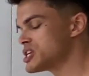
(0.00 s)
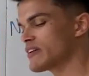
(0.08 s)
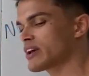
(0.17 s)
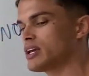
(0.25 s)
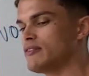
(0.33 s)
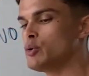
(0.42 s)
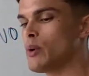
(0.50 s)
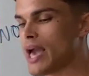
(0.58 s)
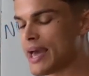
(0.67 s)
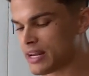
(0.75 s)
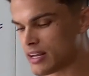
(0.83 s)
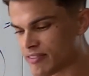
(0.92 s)
If I could give you
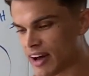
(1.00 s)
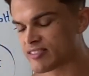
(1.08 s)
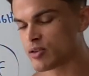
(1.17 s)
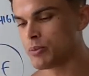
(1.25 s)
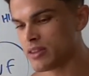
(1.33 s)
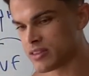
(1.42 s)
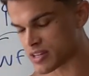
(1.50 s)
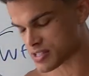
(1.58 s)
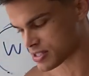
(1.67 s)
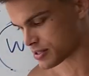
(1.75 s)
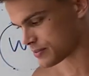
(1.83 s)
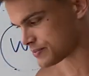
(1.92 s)
any advice, it would be this.